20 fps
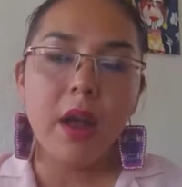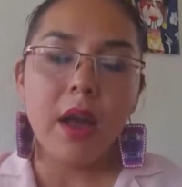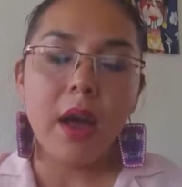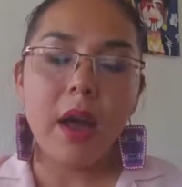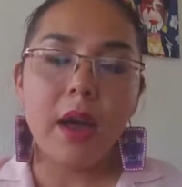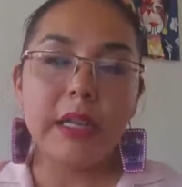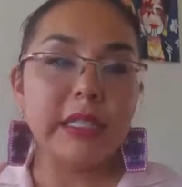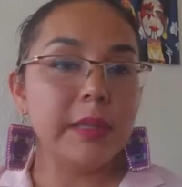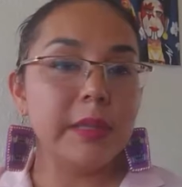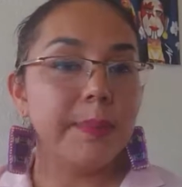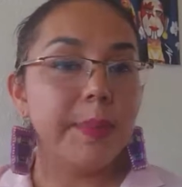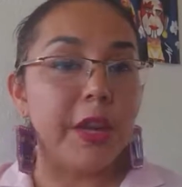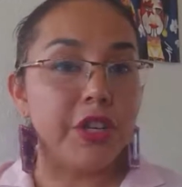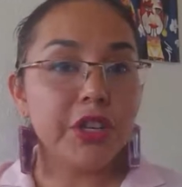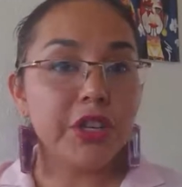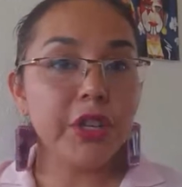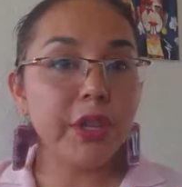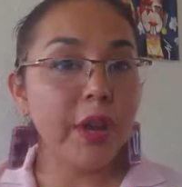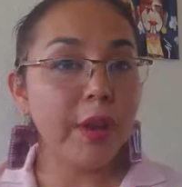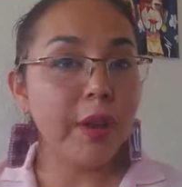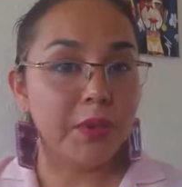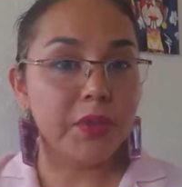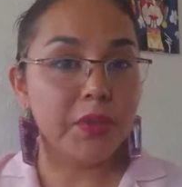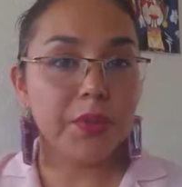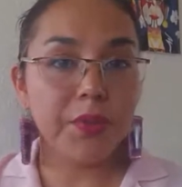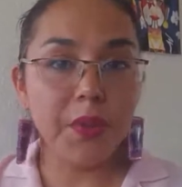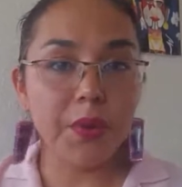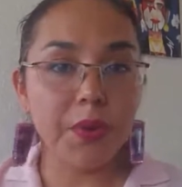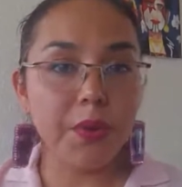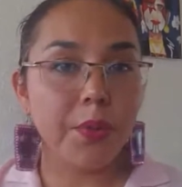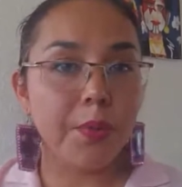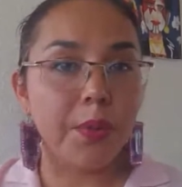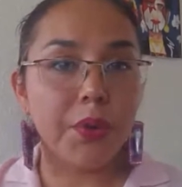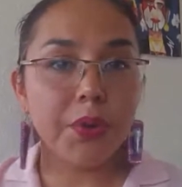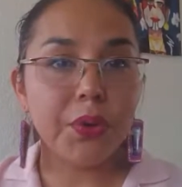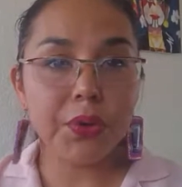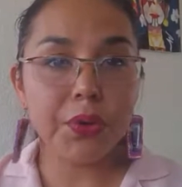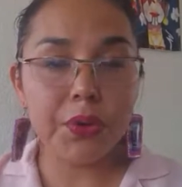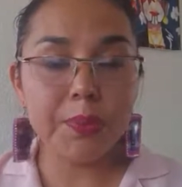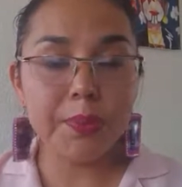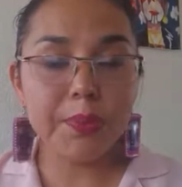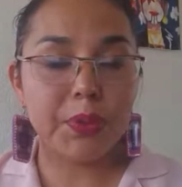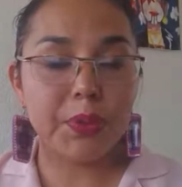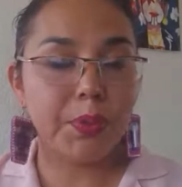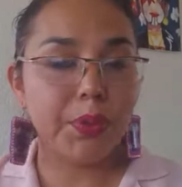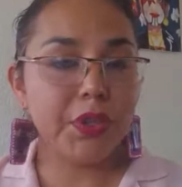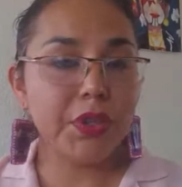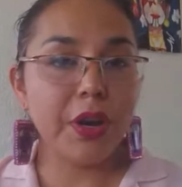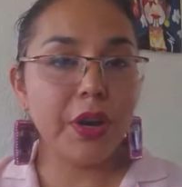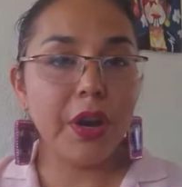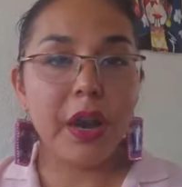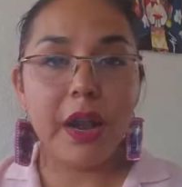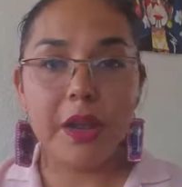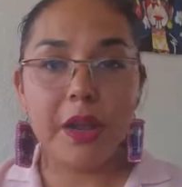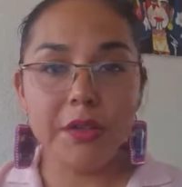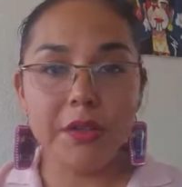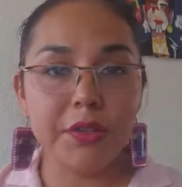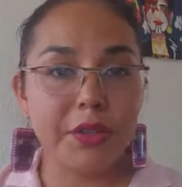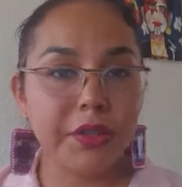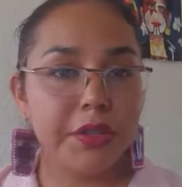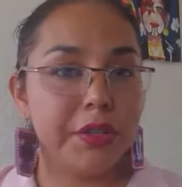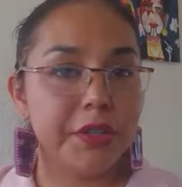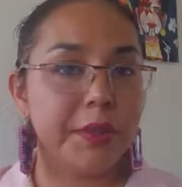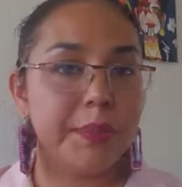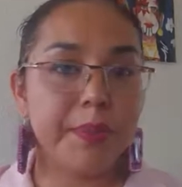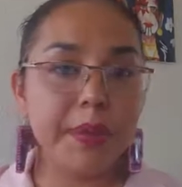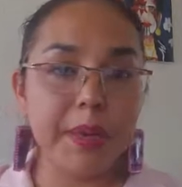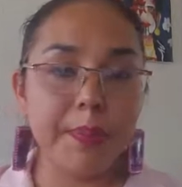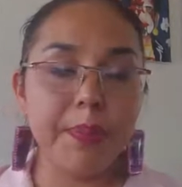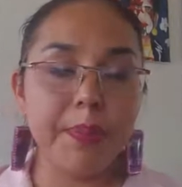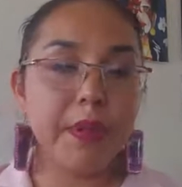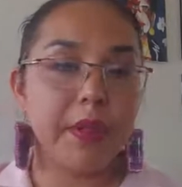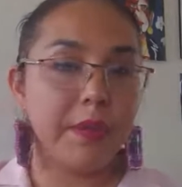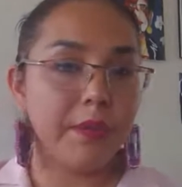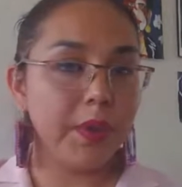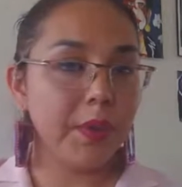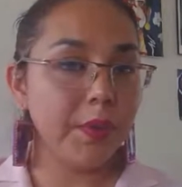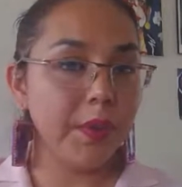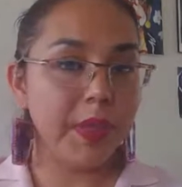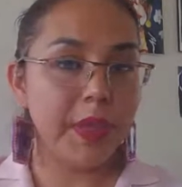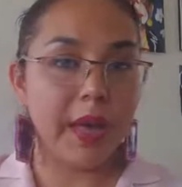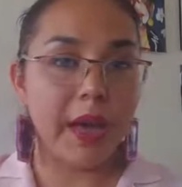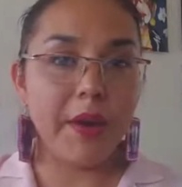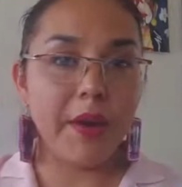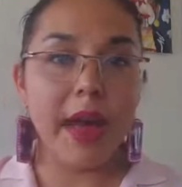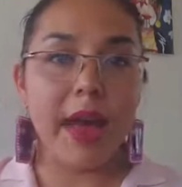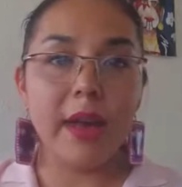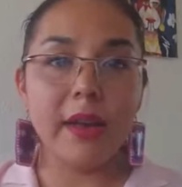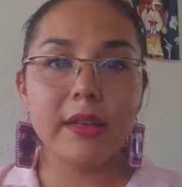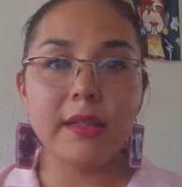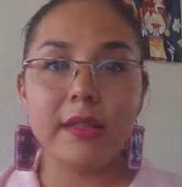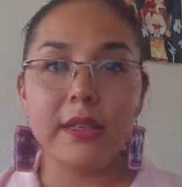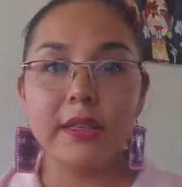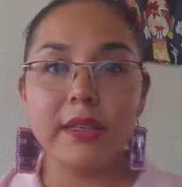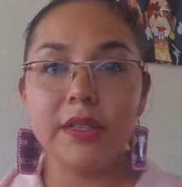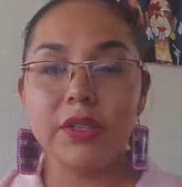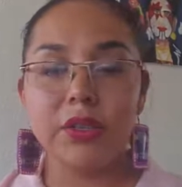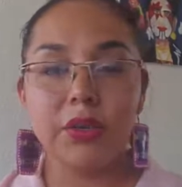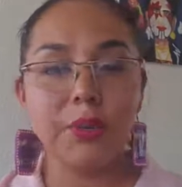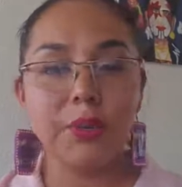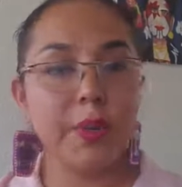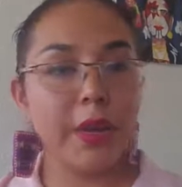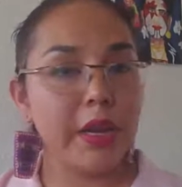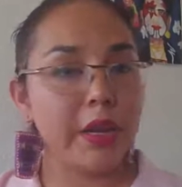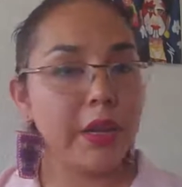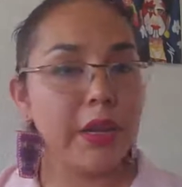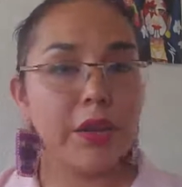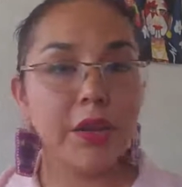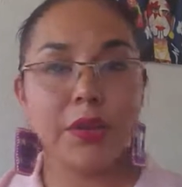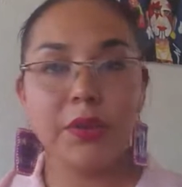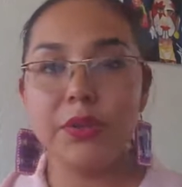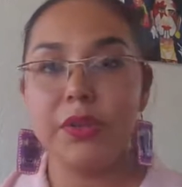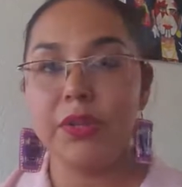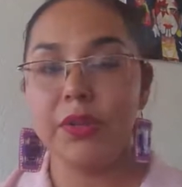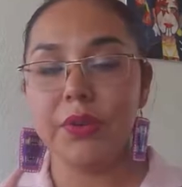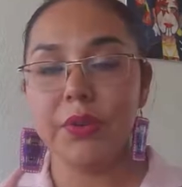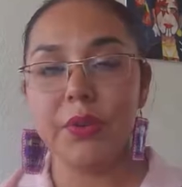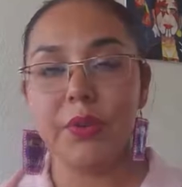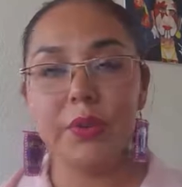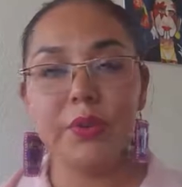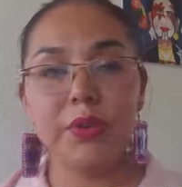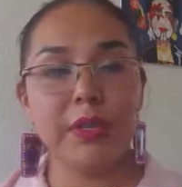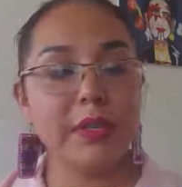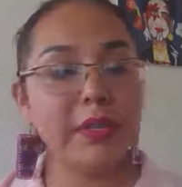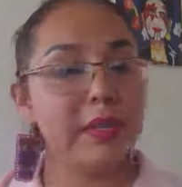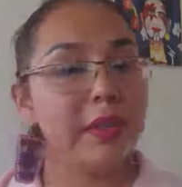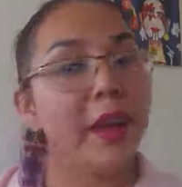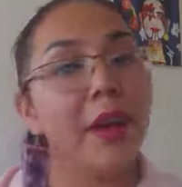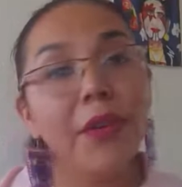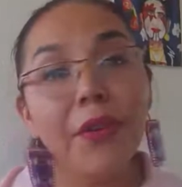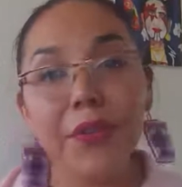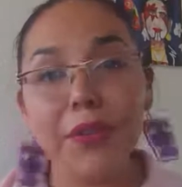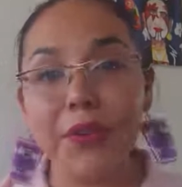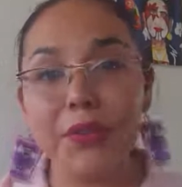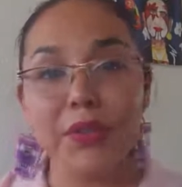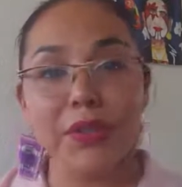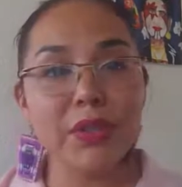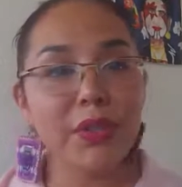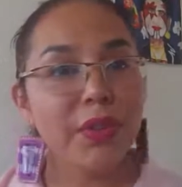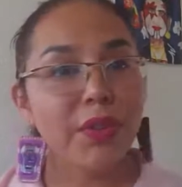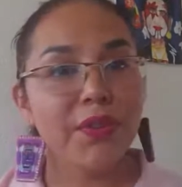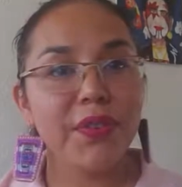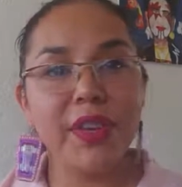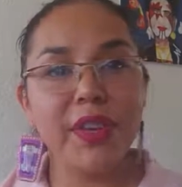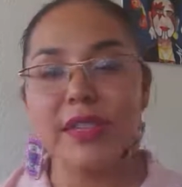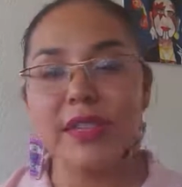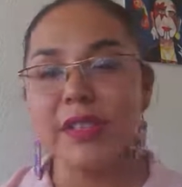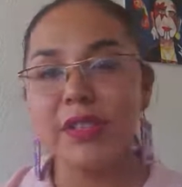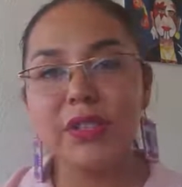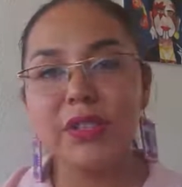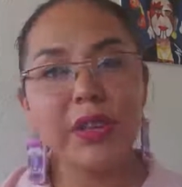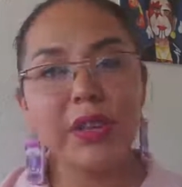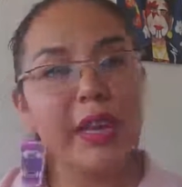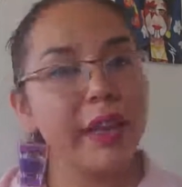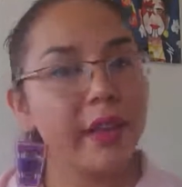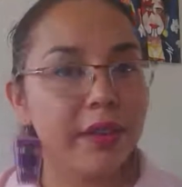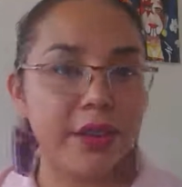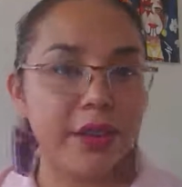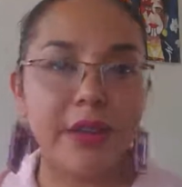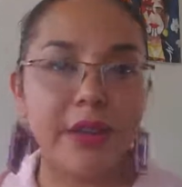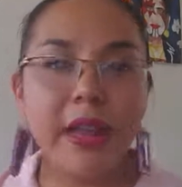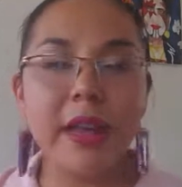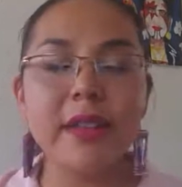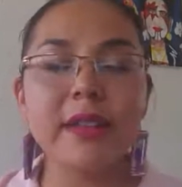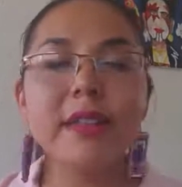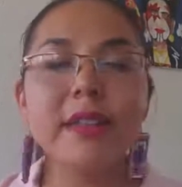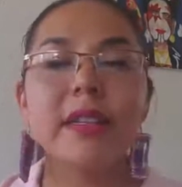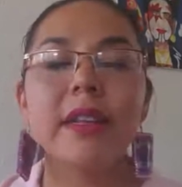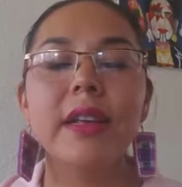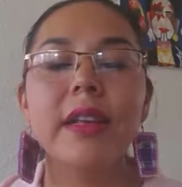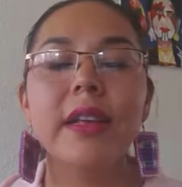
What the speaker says: especially our most vulnerable groups, which are our elders and people living without access to radio, to cell phone service, to internet,